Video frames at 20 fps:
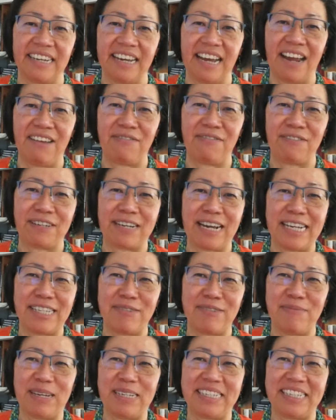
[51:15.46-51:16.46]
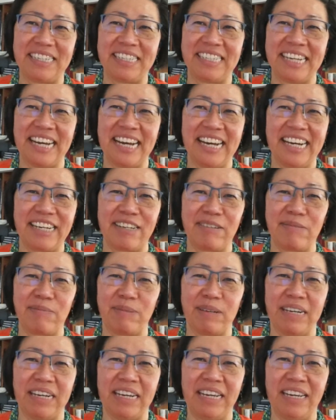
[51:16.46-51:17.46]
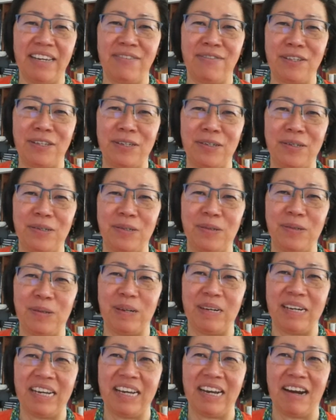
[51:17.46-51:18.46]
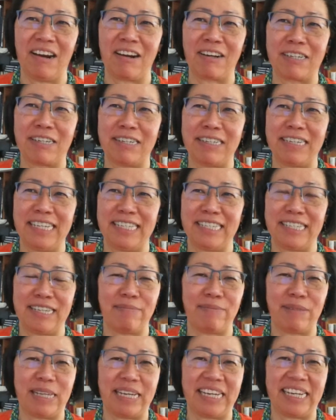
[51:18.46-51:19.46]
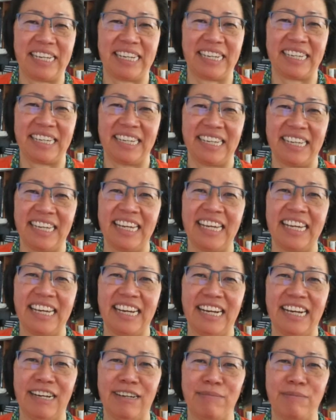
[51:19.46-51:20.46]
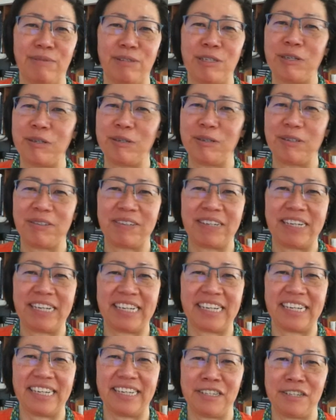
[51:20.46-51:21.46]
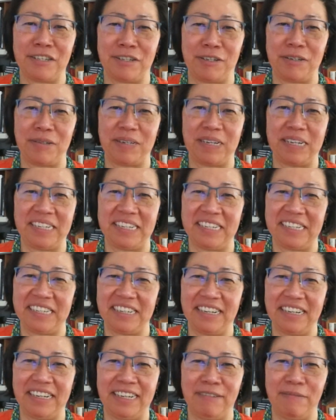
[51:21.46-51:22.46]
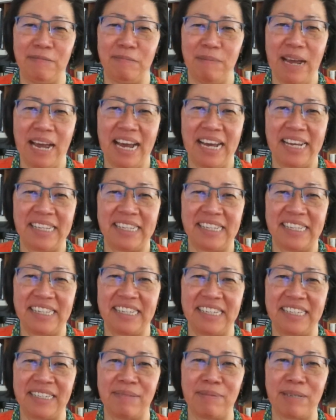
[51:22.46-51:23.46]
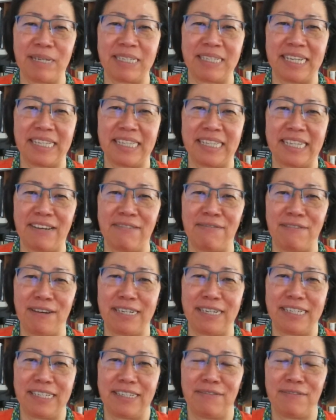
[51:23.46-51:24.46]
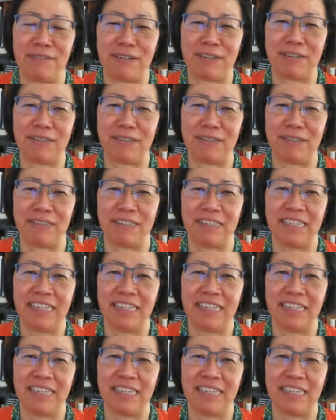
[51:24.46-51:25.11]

I forgot to mention time. If you are good at something, tutoring a student in math, something that they find difficult,